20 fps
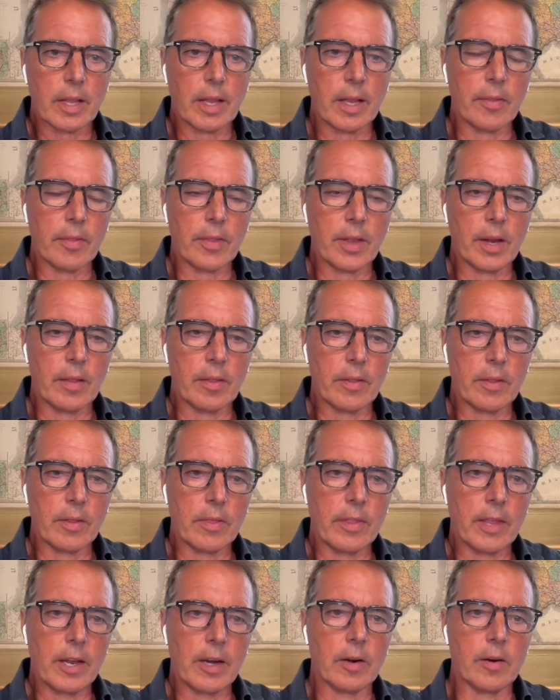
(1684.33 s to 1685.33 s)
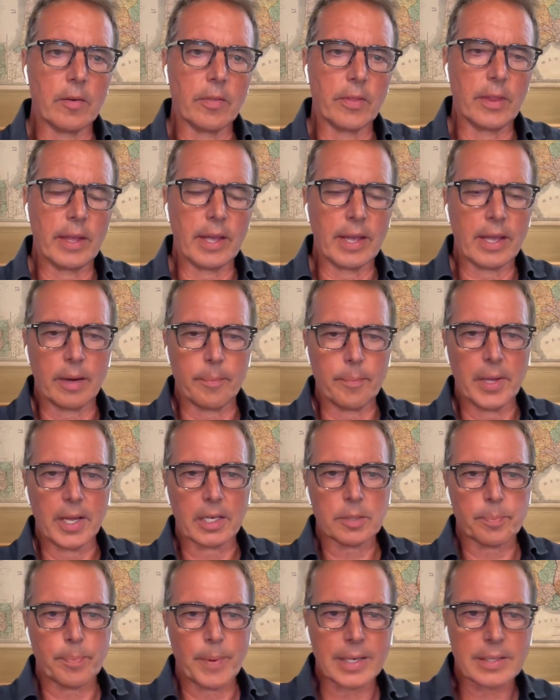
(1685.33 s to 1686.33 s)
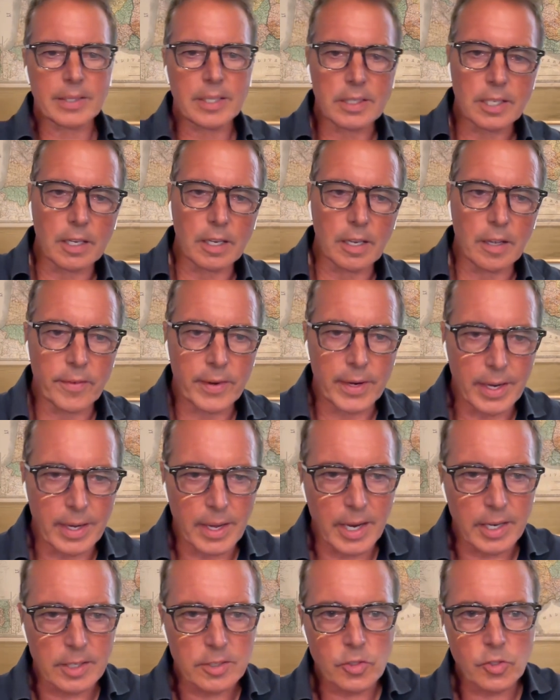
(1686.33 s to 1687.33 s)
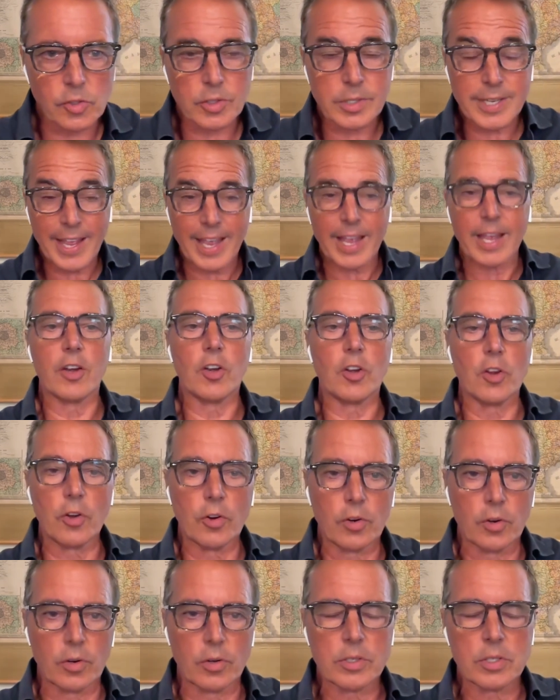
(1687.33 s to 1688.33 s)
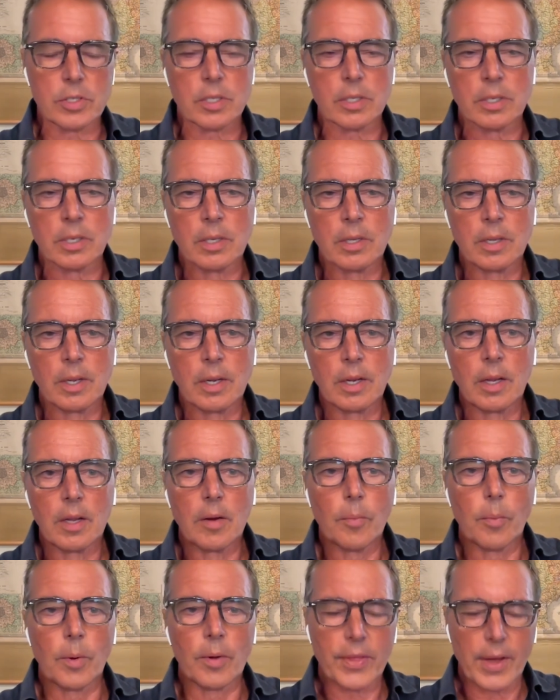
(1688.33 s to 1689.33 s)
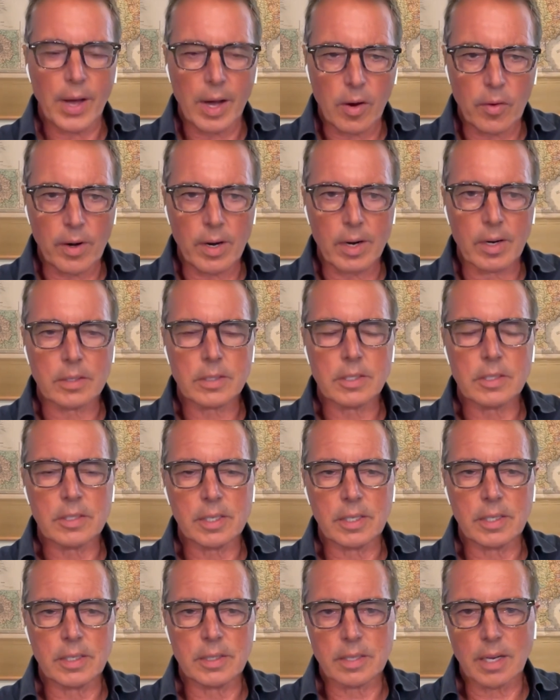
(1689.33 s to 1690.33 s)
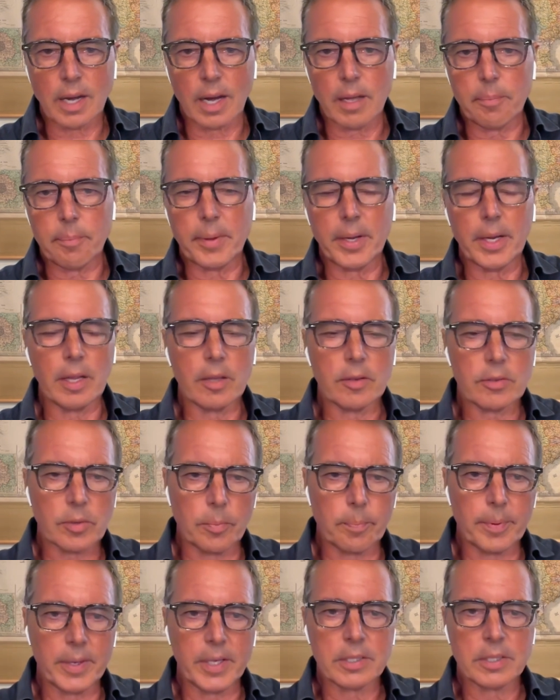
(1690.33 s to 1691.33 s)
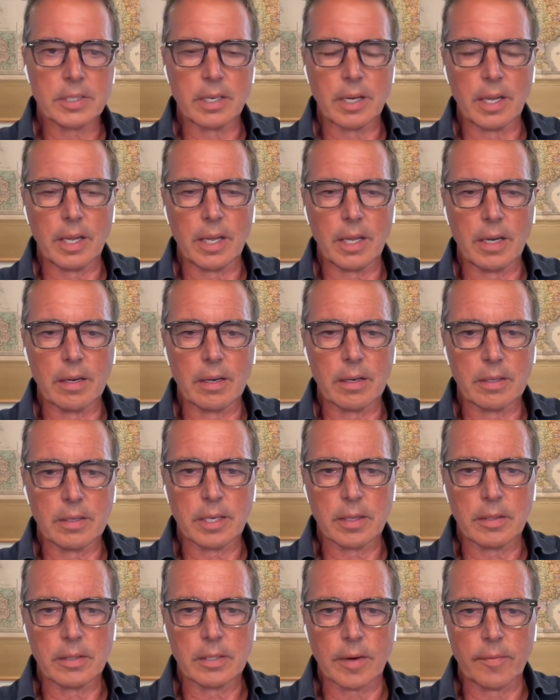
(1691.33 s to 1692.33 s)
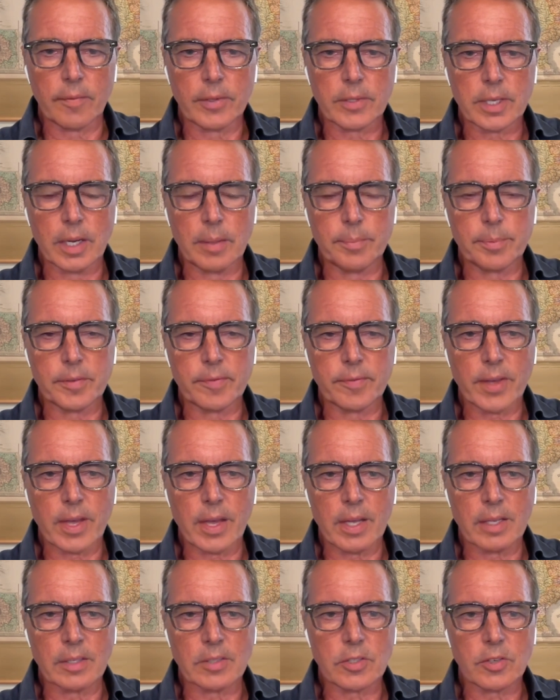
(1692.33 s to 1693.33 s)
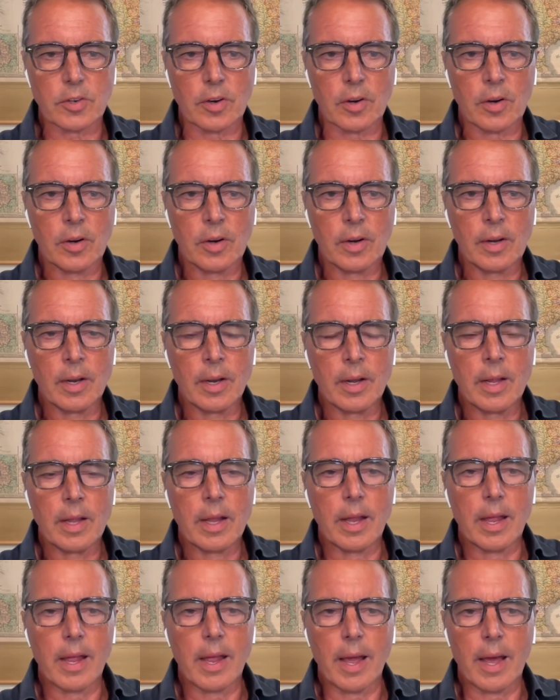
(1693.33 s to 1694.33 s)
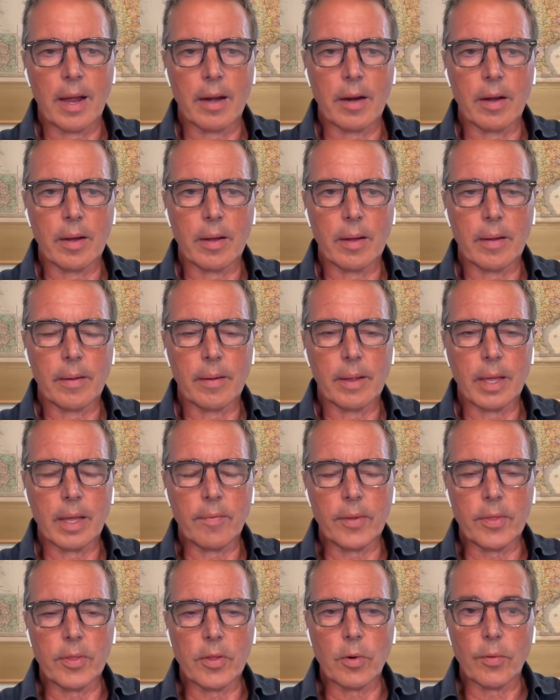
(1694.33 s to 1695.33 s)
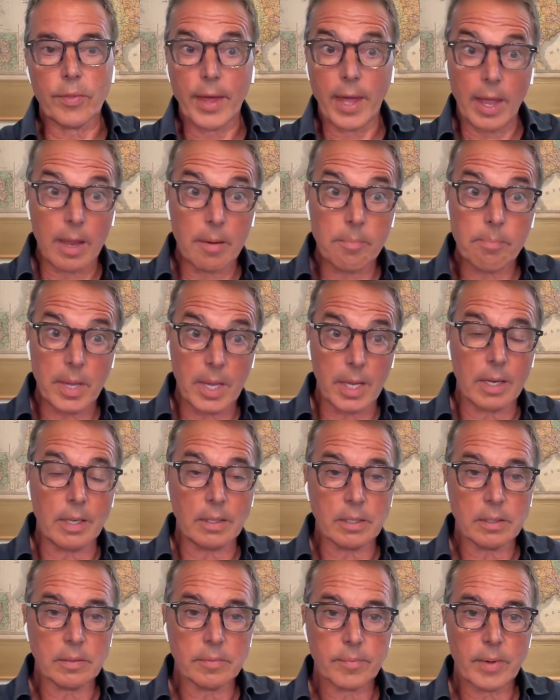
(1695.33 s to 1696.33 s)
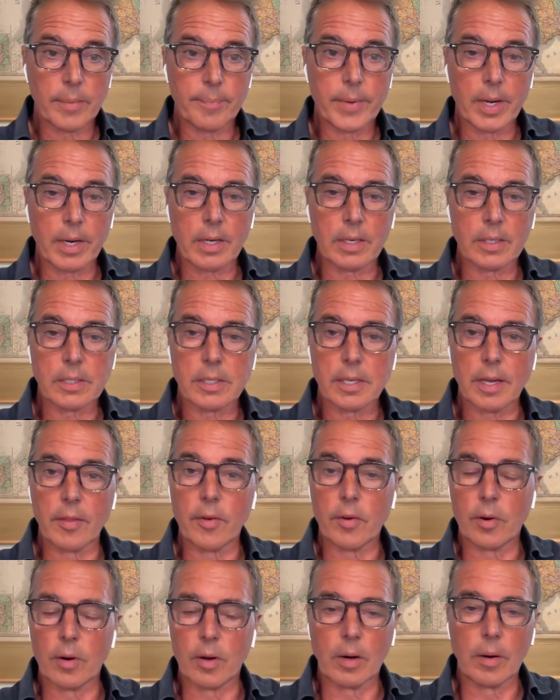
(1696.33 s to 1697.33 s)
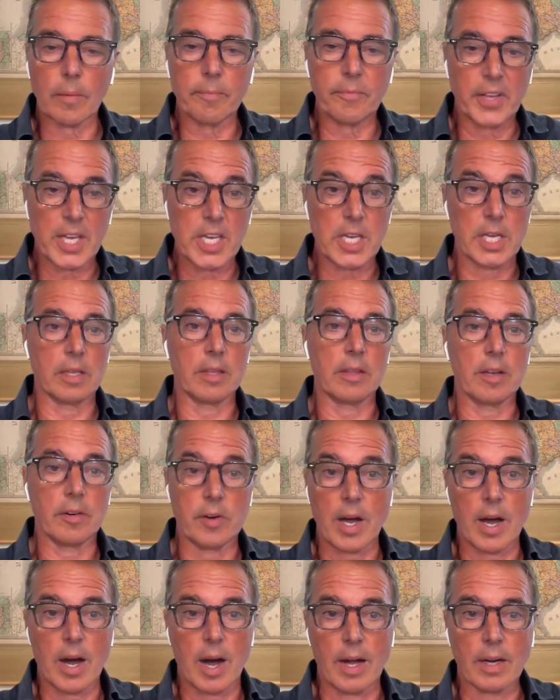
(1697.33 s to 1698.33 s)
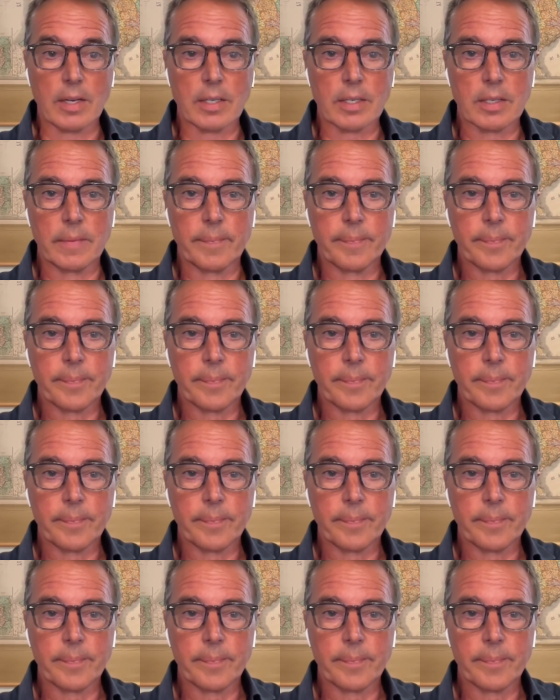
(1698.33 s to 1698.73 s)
they can be expected to live an extra 10 years without heart disease, diabetes, obesity, and several types of cancer. And even though they eat meat, I'm not going to say they're all vegan, they're not,